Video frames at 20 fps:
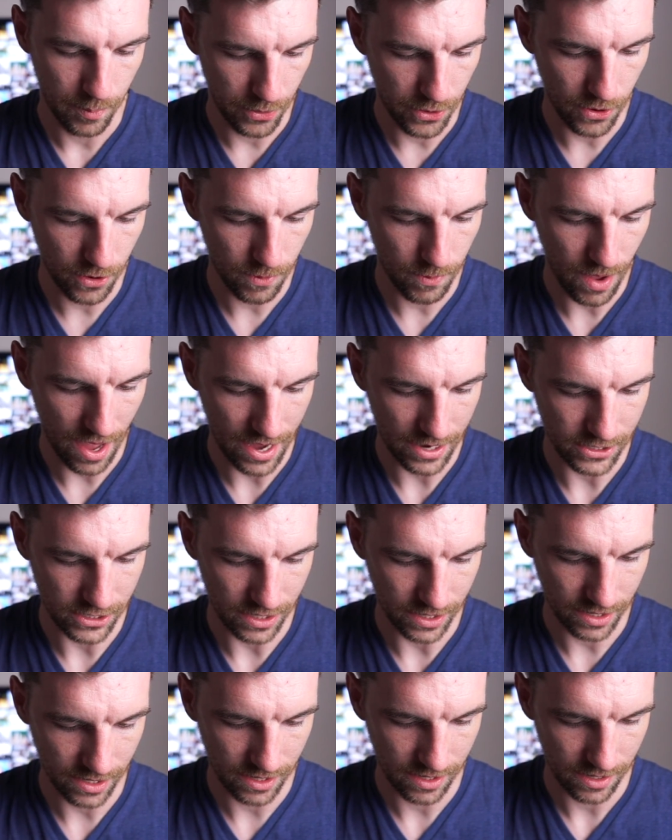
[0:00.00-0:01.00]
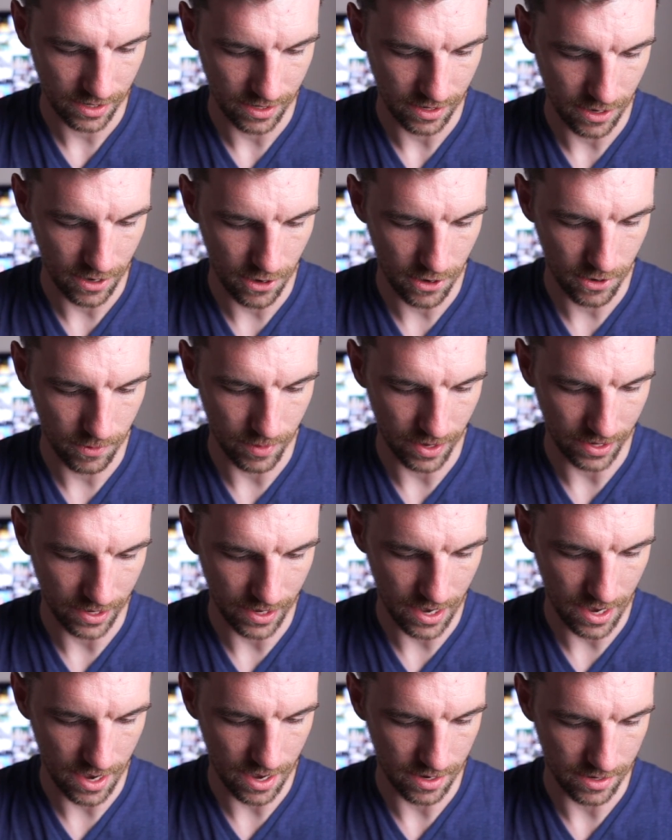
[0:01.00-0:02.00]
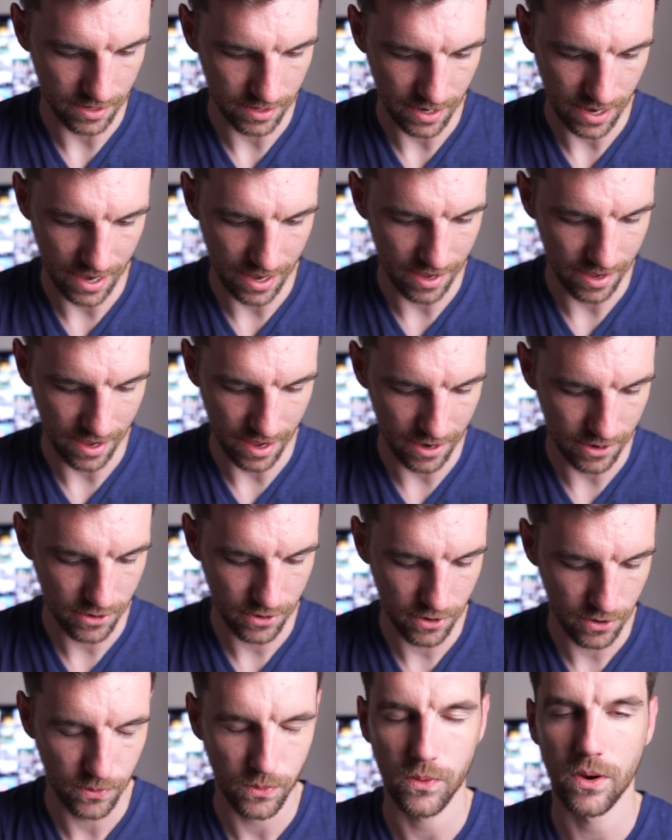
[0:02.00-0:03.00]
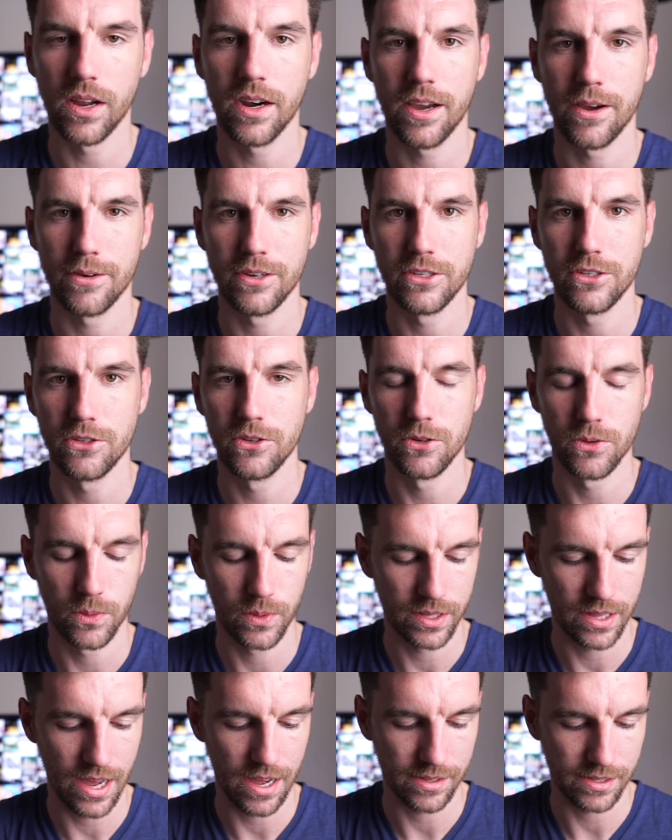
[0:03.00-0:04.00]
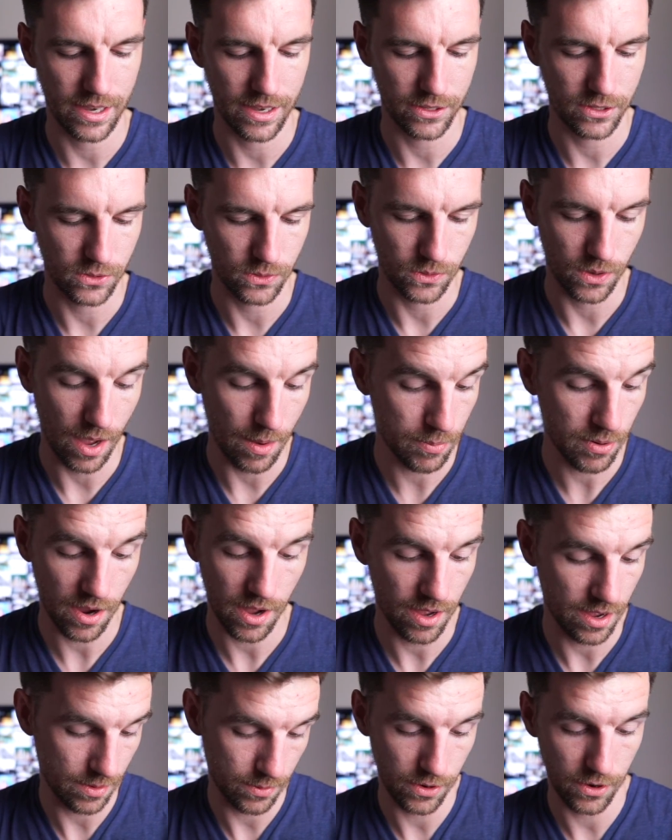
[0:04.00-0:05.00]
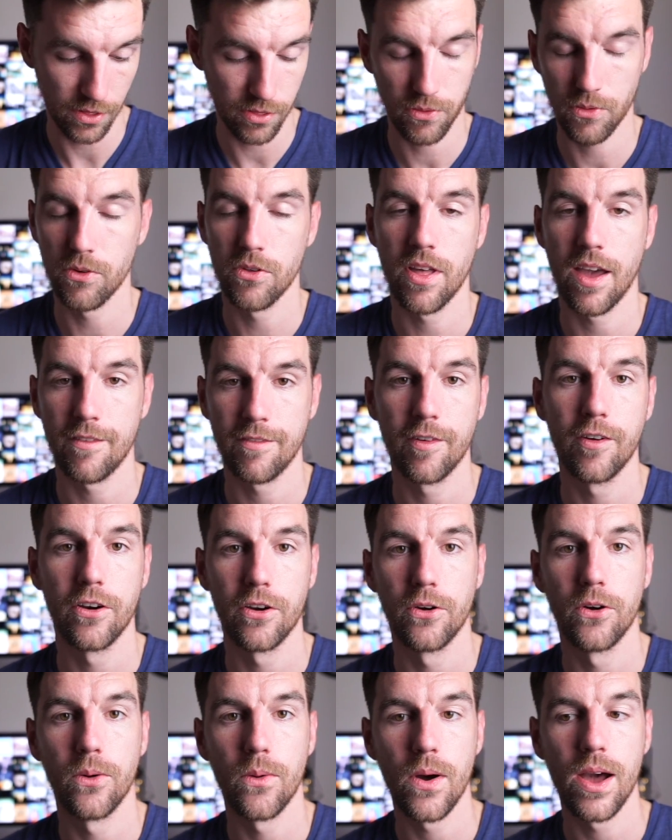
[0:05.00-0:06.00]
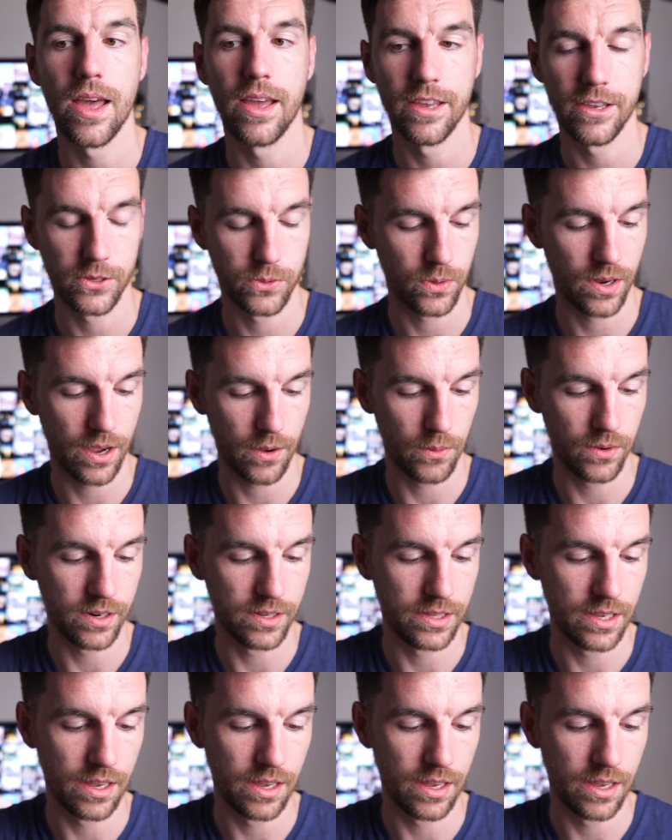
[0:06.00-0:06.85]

pure magic oh my god I, I don't know what i would do without that tool i pro- i would have threw that photo away is what i would